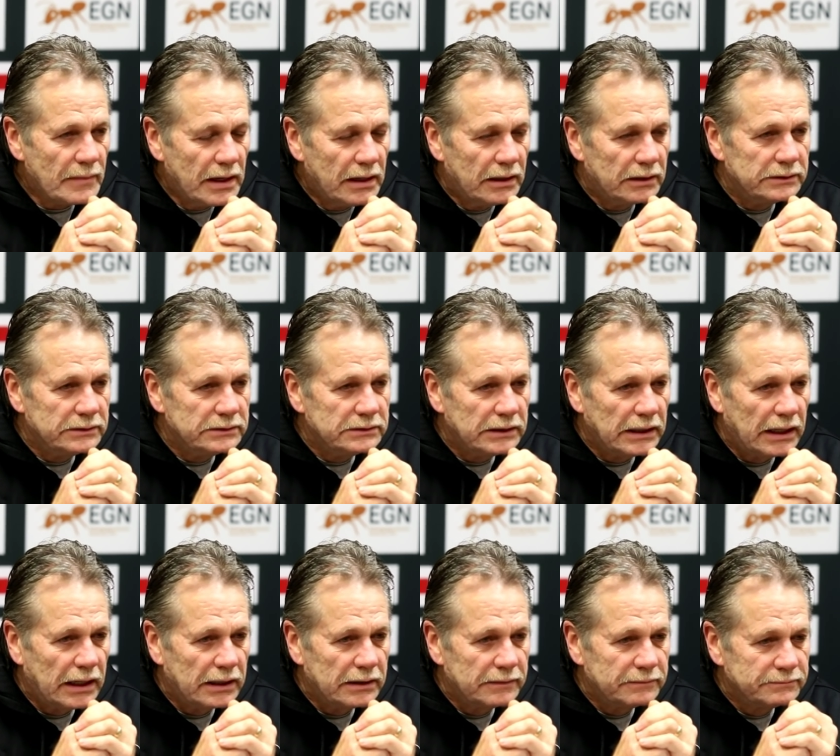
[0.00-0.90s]
uh, and
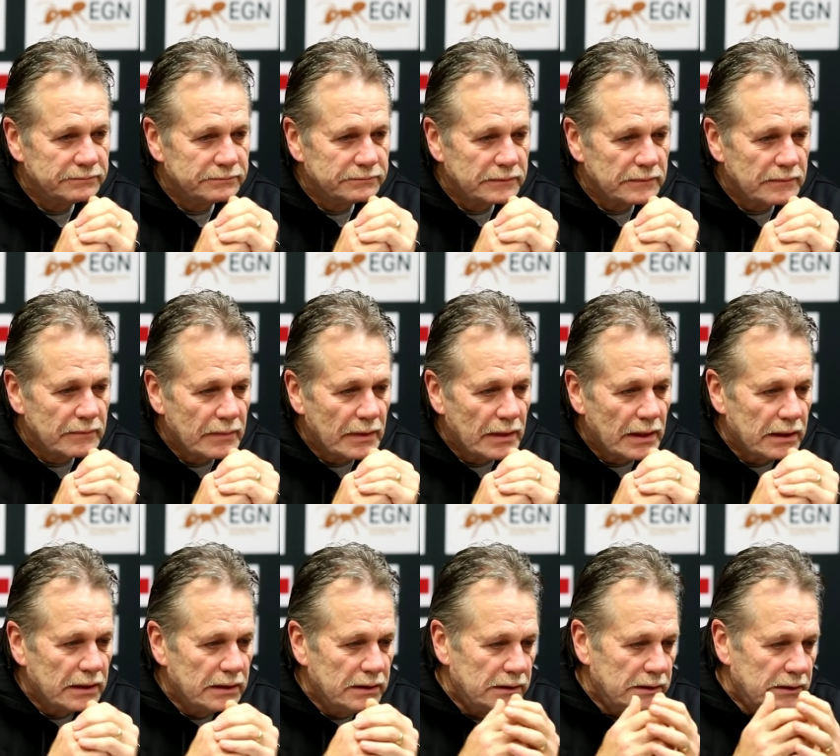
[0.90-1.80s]
uh,
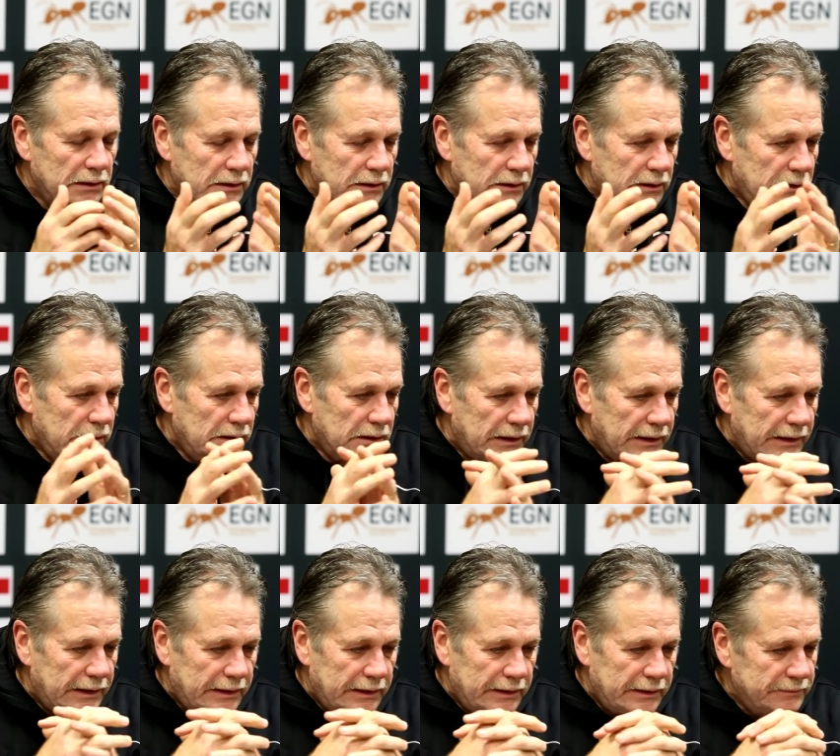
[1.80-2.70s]

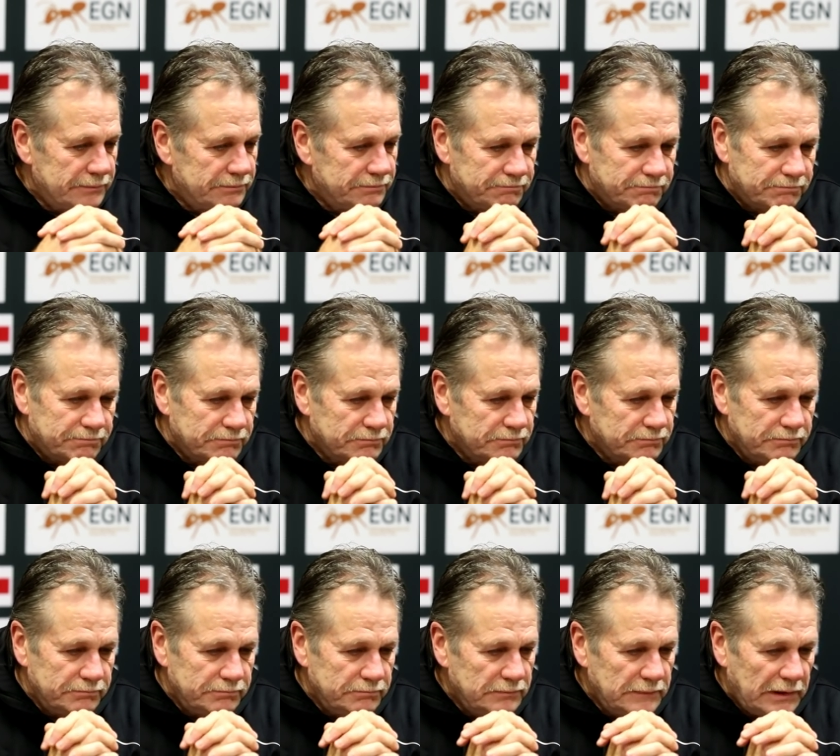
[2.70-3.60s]
uh,
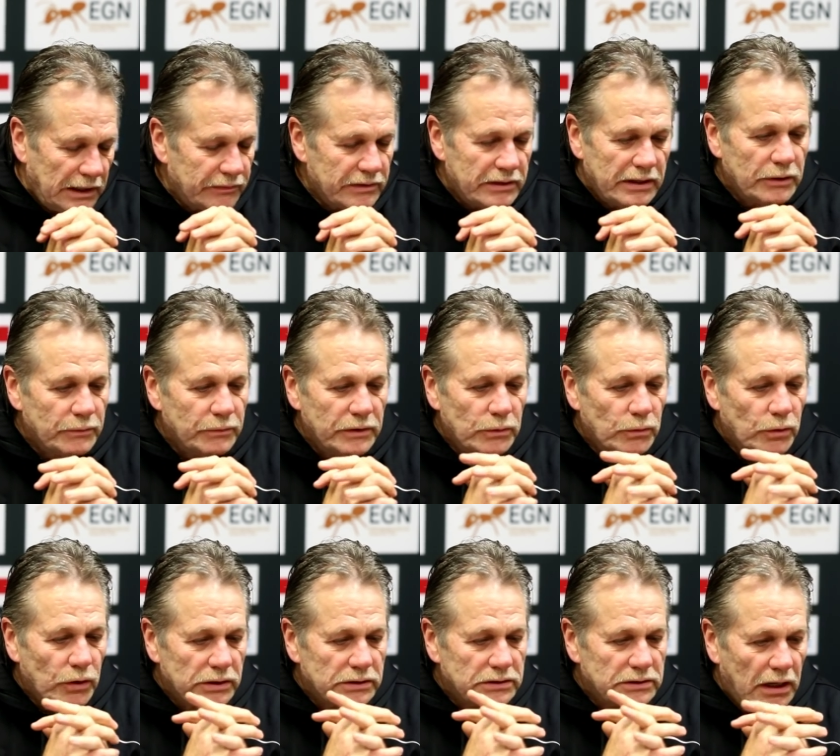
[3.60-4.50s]
everything we
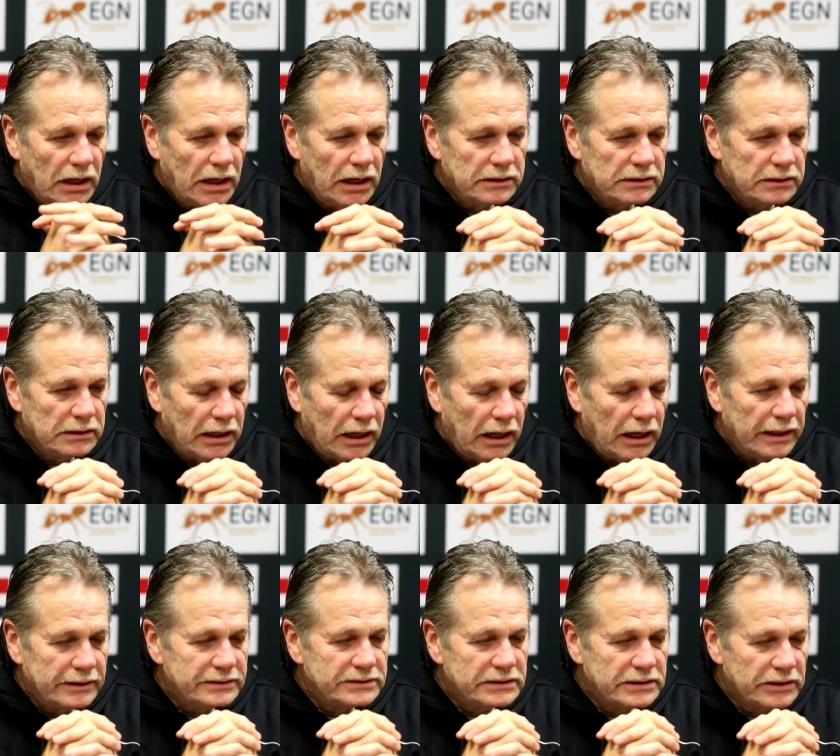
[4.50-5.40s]
worked on,
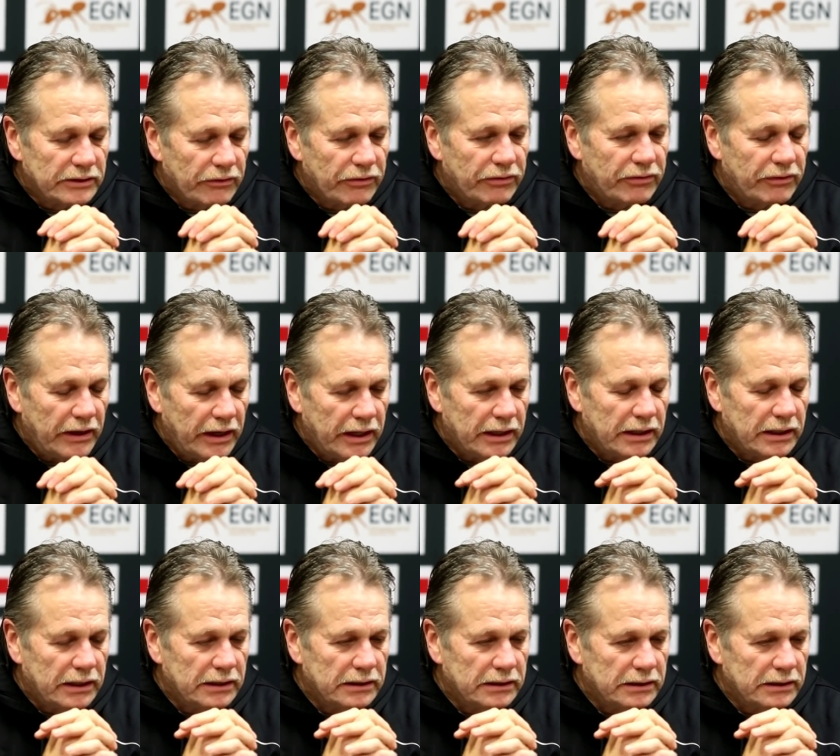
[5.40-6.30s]
I still think
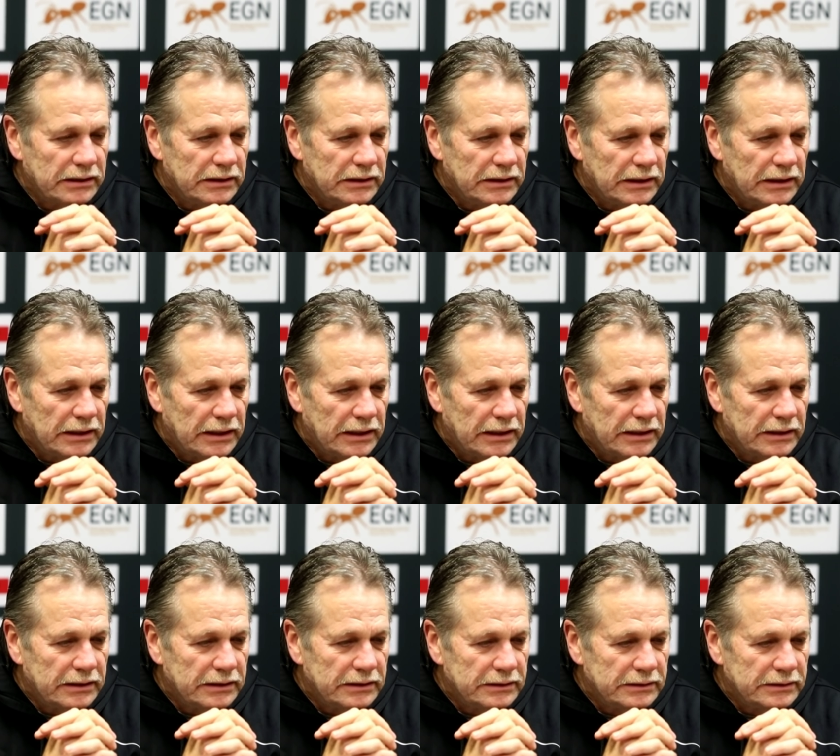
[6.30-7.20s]

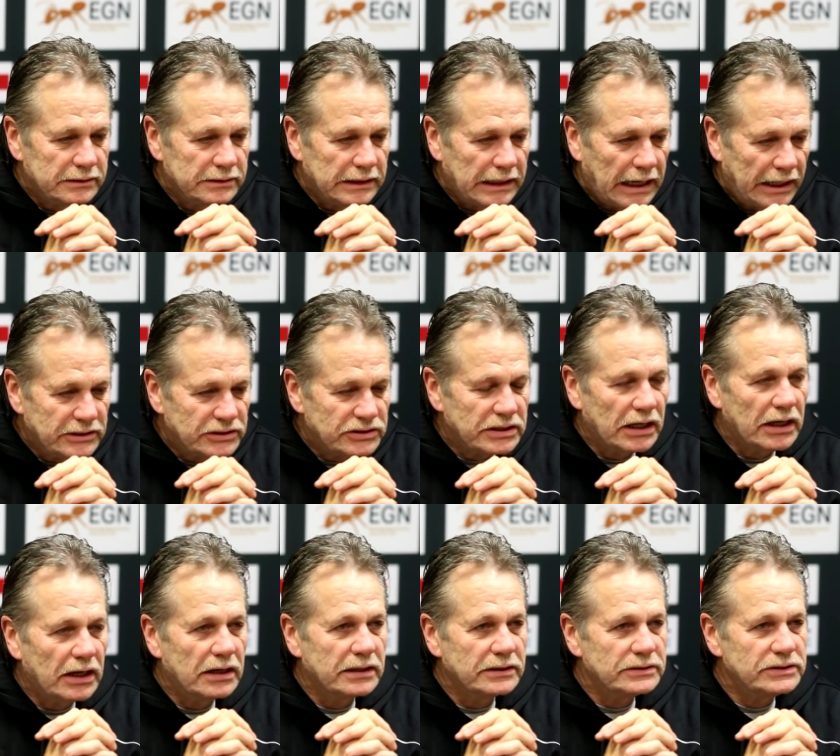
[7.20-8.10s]
the
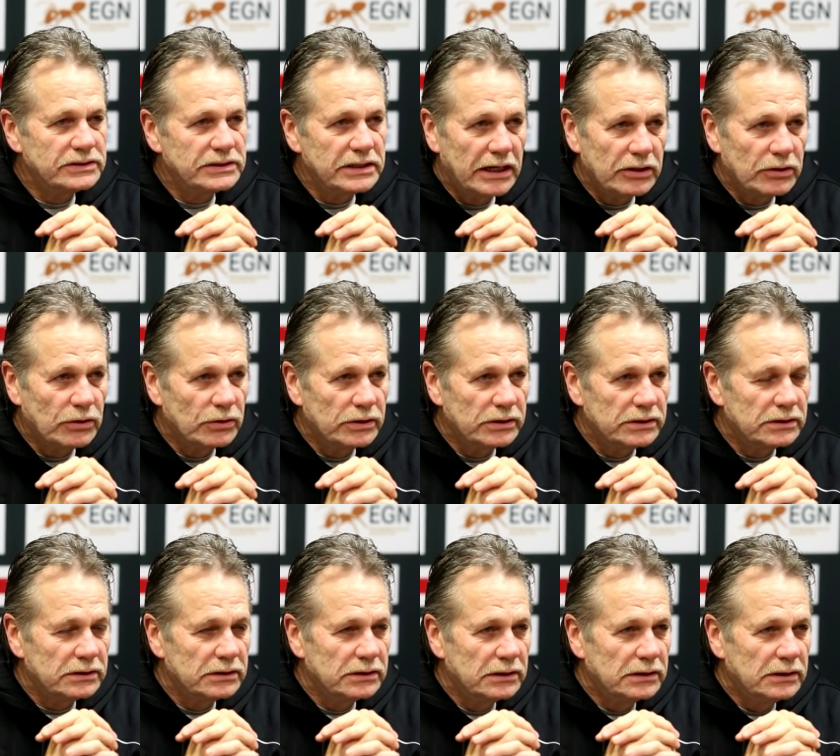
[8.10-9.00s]
Einstellung is sehr
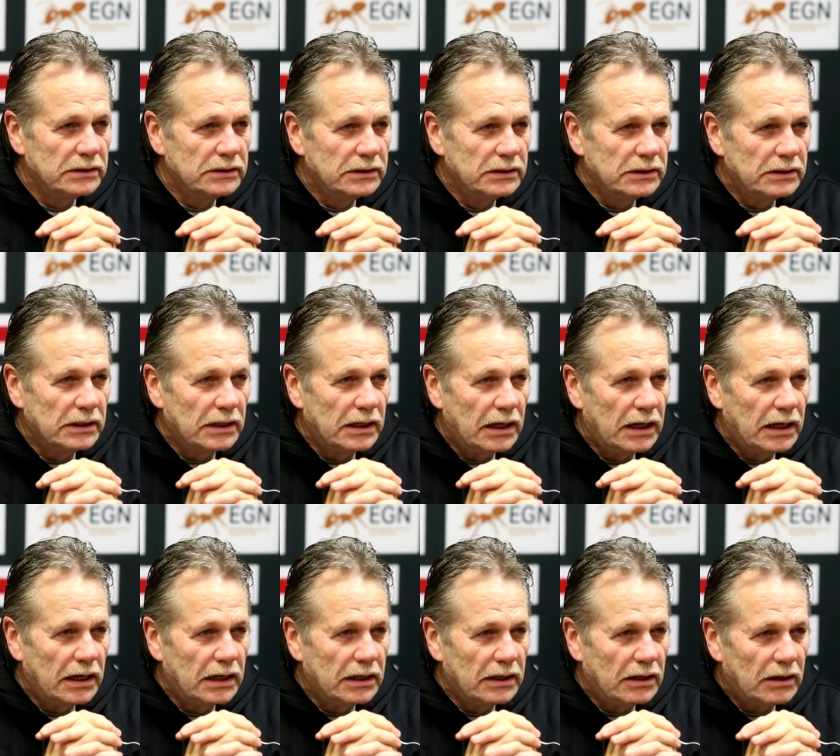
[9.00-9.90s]
good.
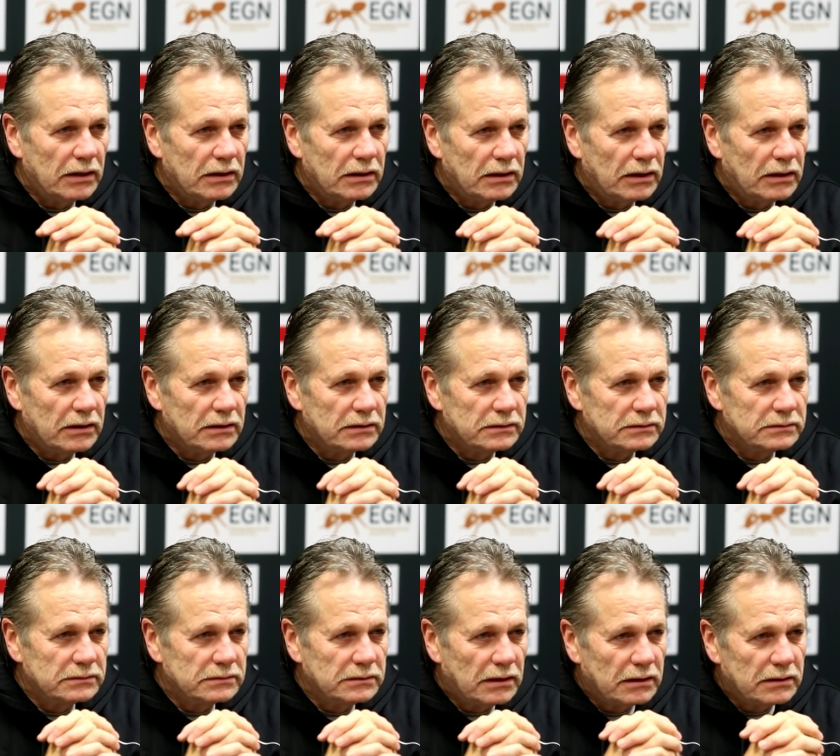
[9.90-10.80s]

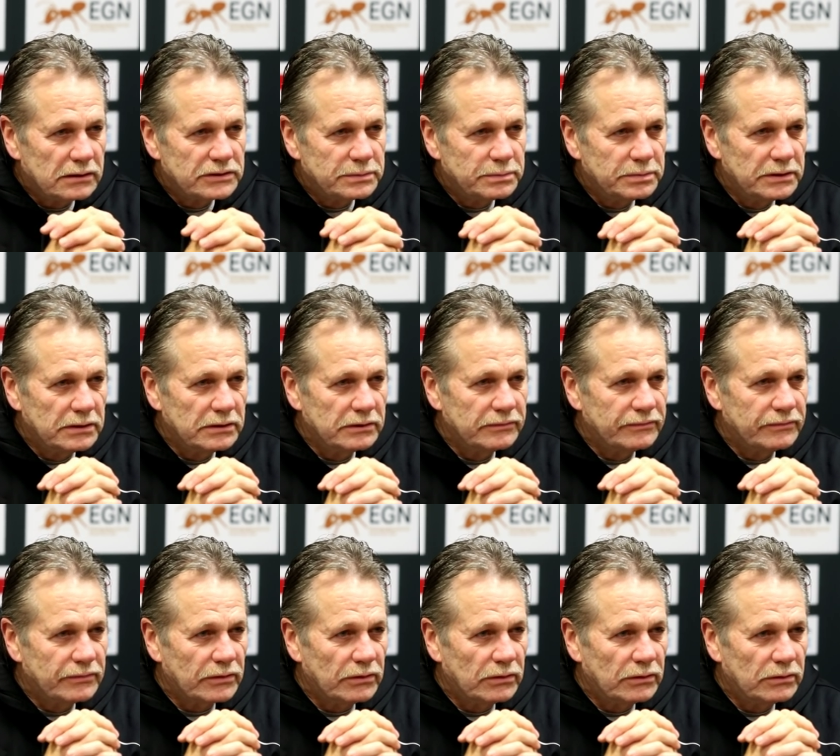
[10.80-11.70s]
alle Spieler
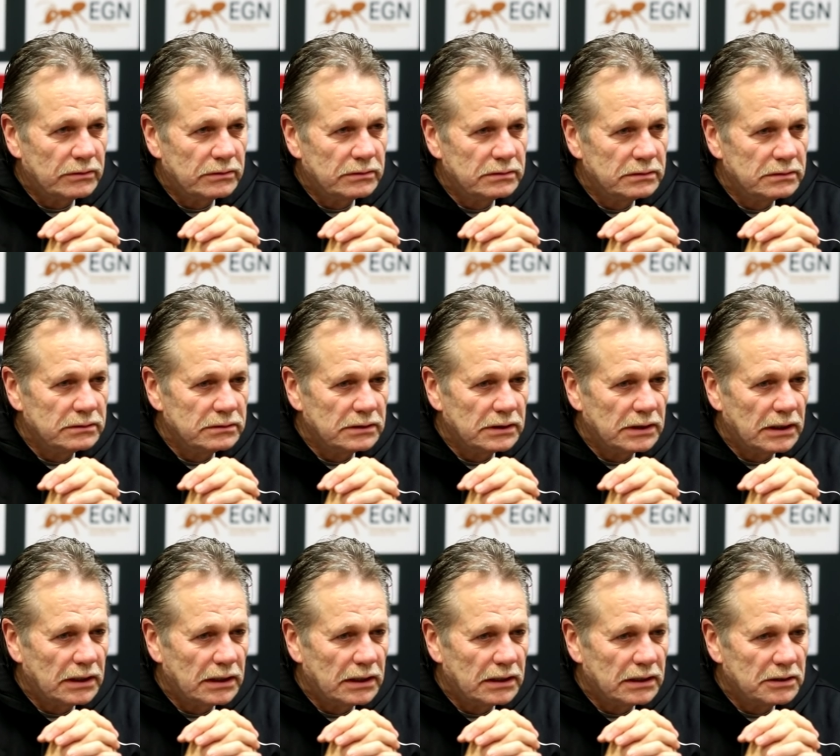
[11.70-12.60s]
froh,
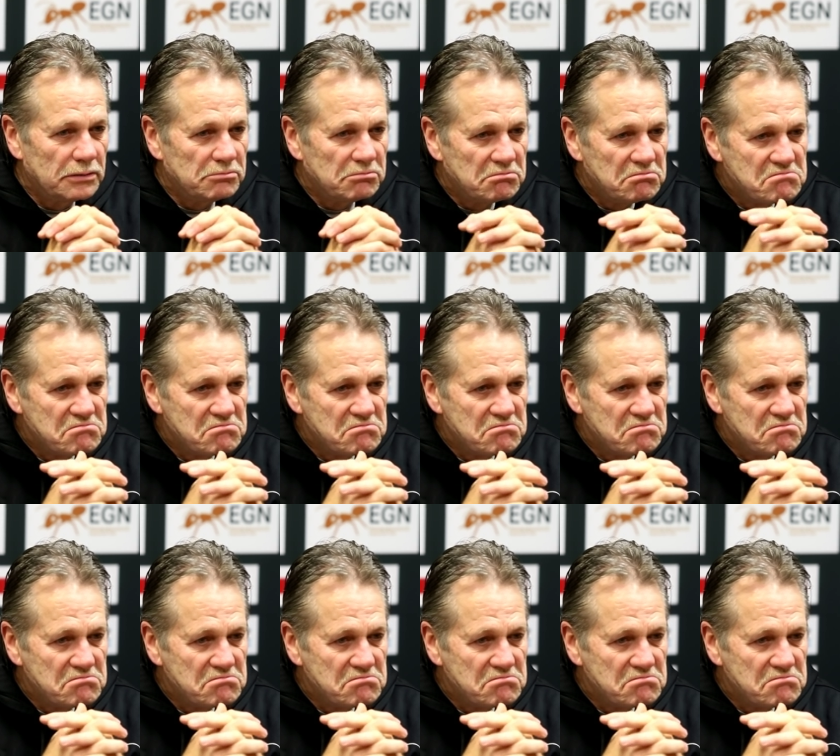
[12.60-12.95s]
um,